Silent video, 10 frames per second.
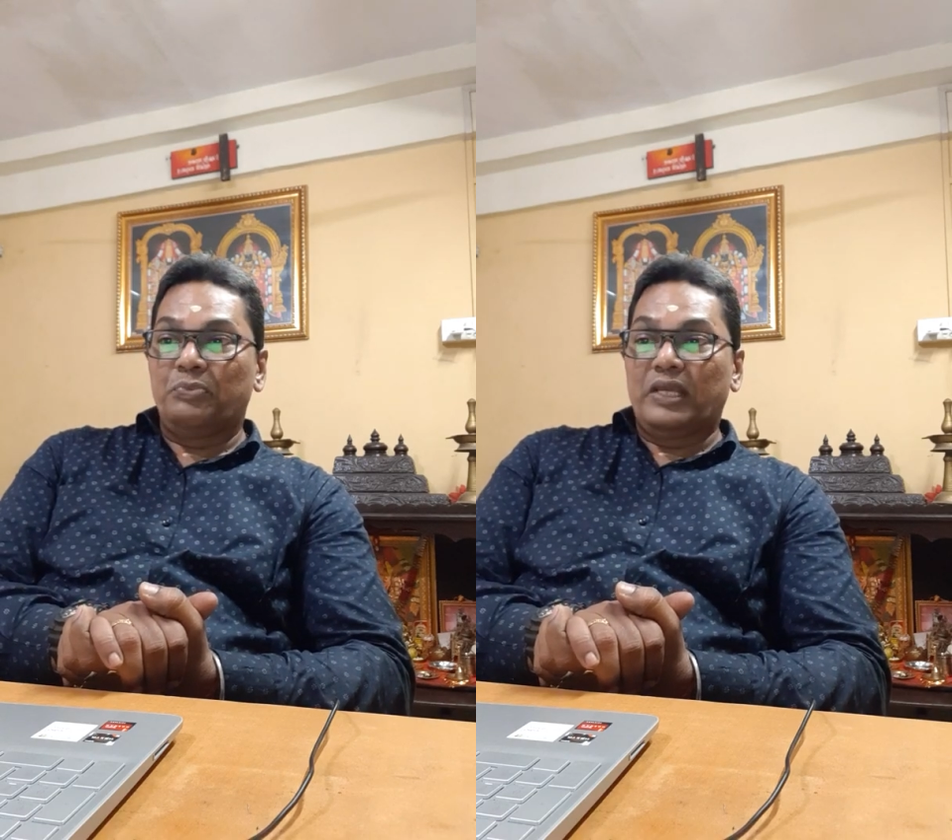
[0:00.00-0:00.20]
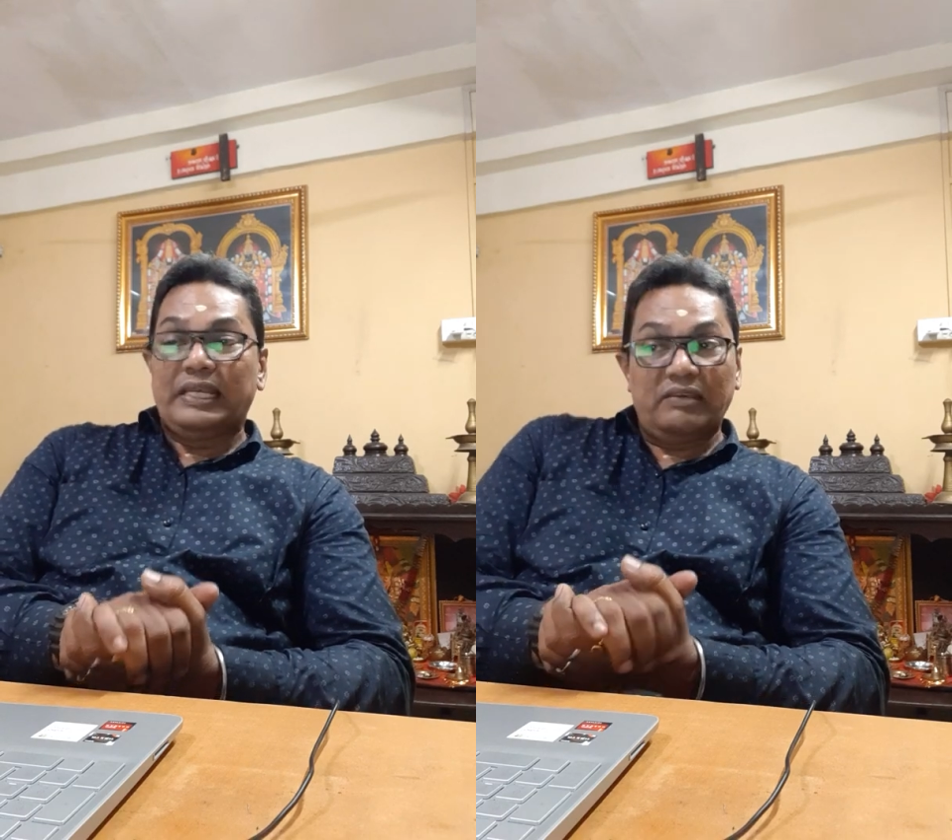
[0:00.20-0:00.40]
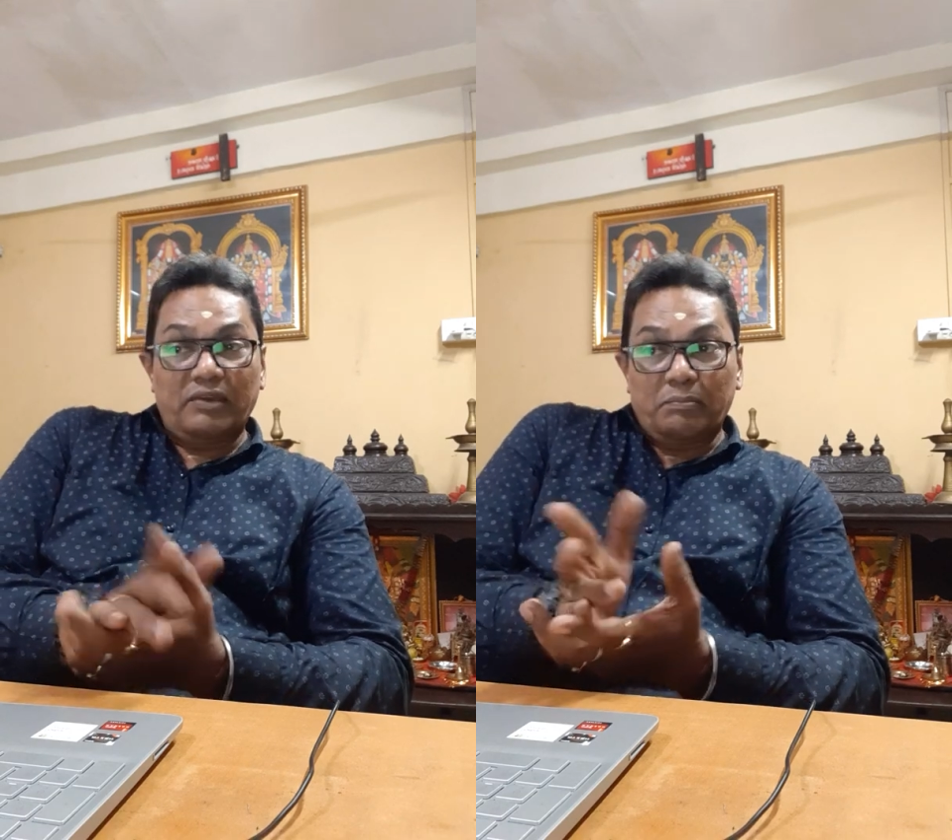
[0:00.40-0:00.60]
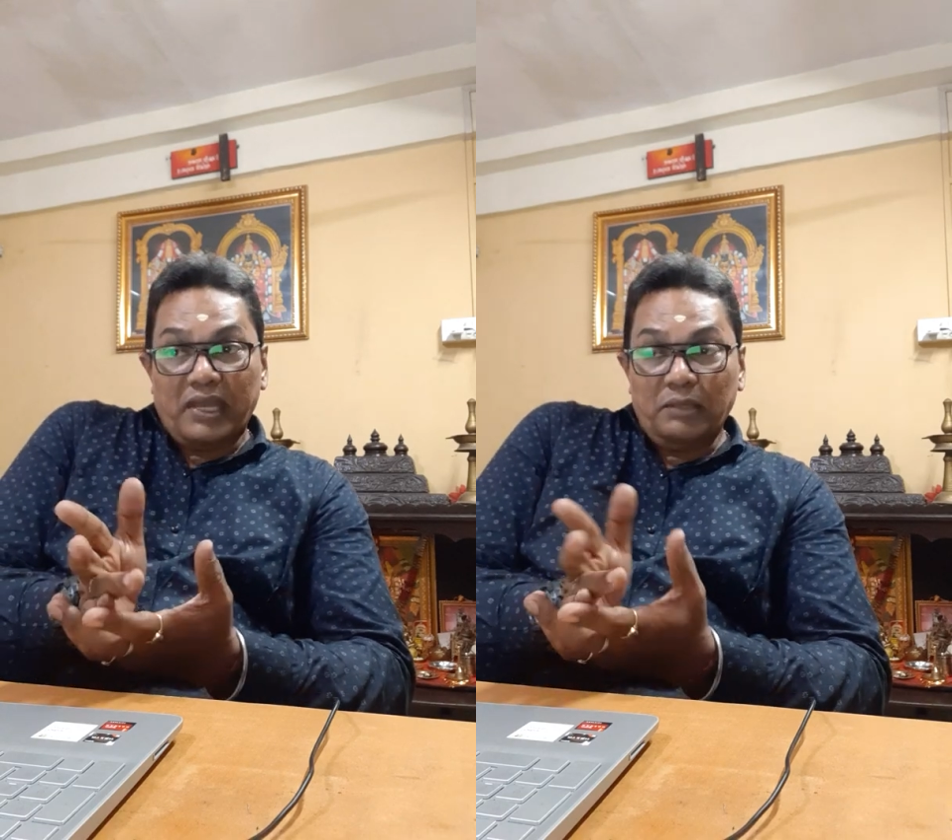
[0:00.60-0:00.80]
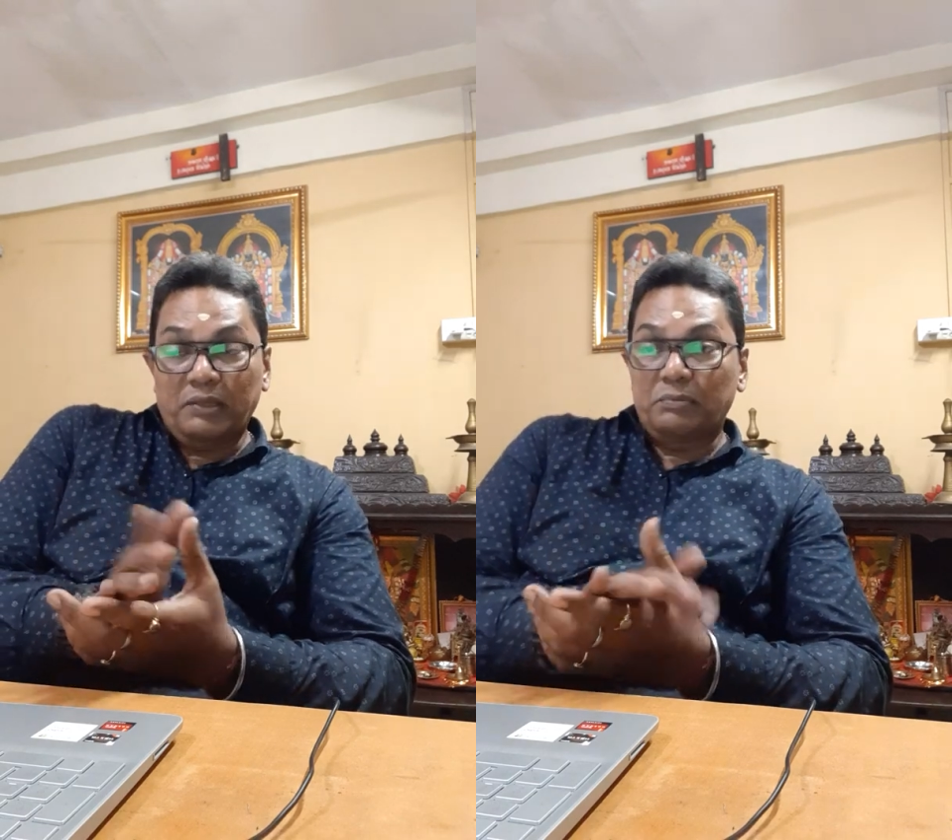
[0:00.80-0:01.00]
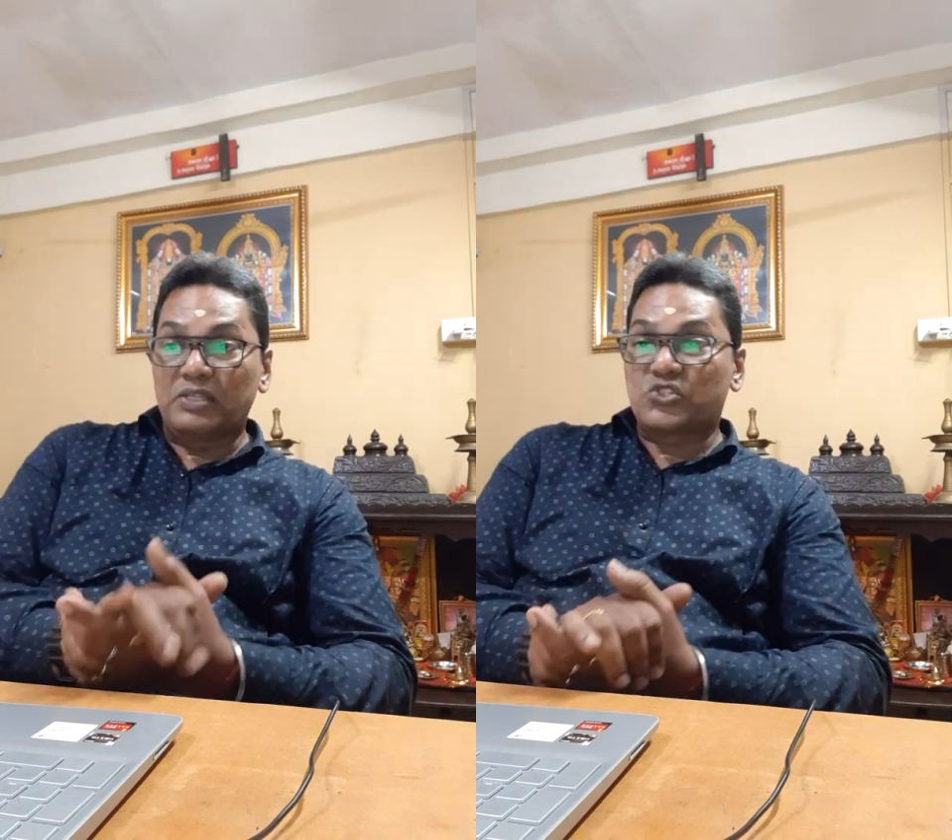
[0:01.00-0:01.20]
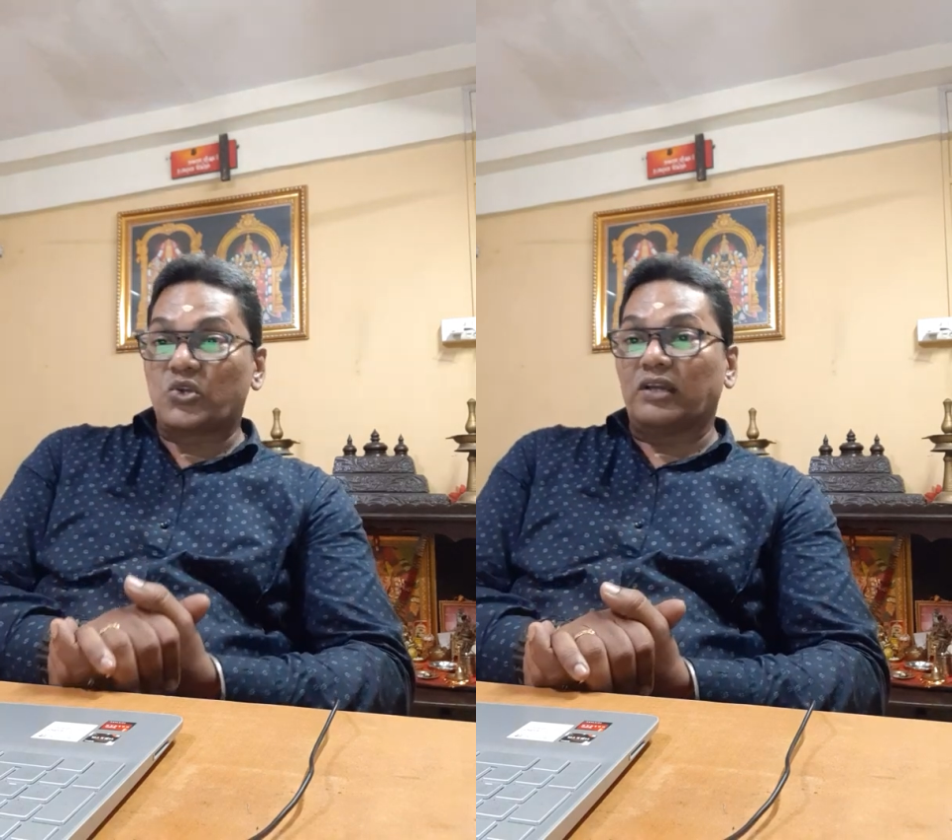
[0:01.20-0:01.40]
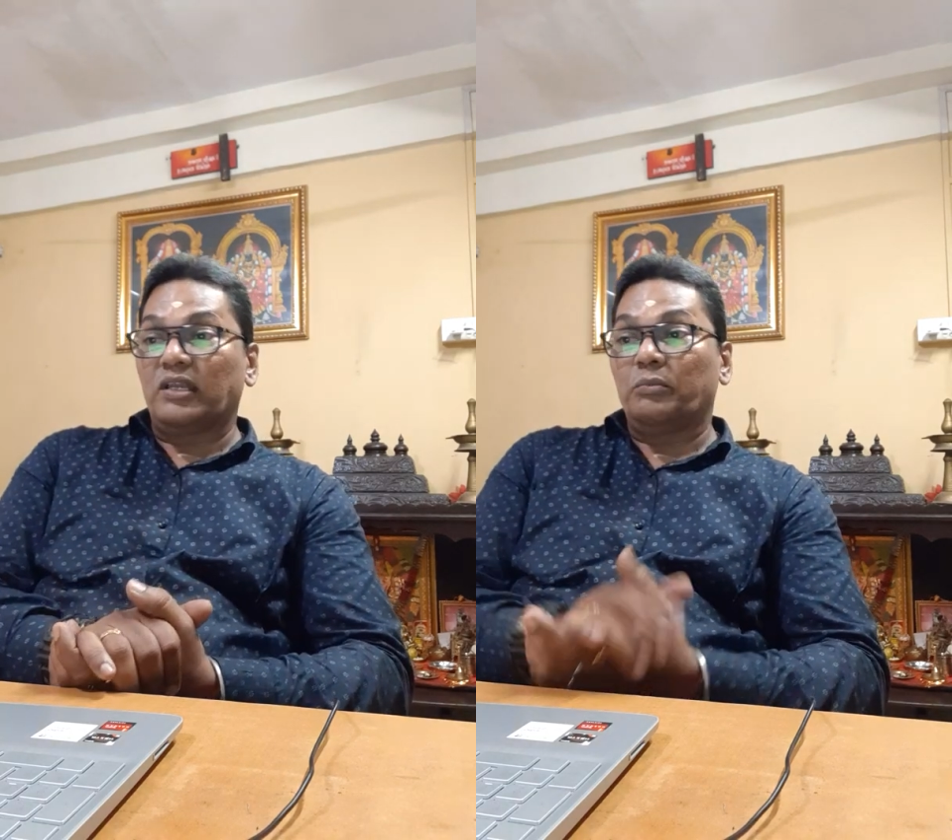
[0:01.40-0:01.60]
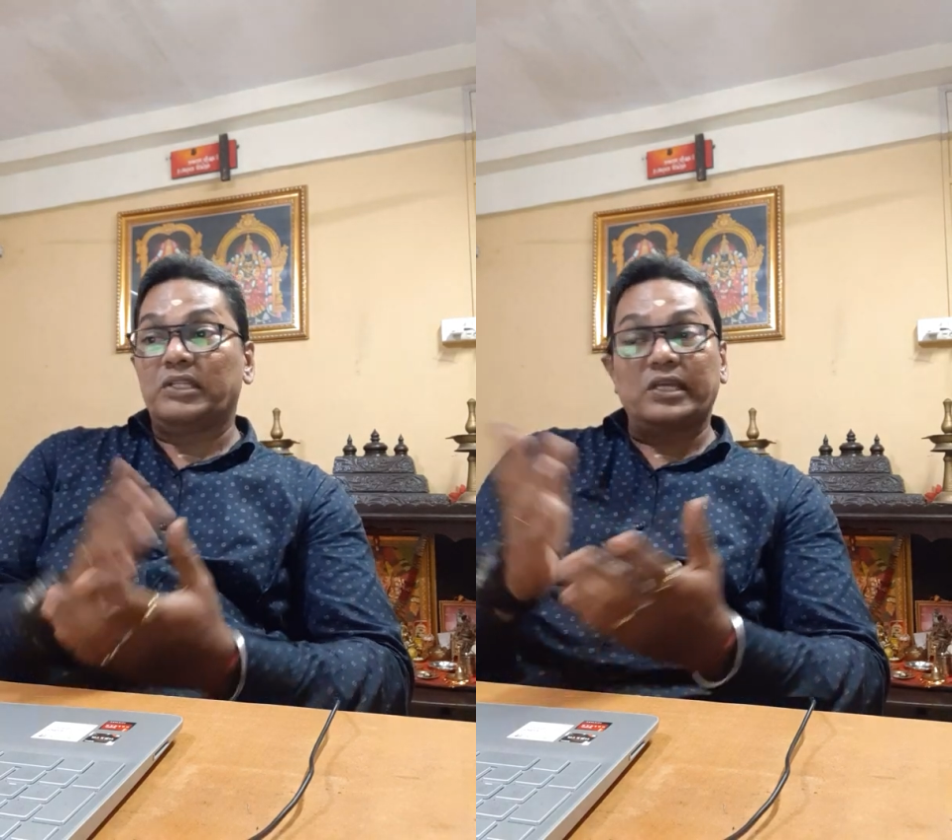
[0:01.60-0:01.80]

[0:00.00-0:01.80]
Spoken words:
leaving many people struggling with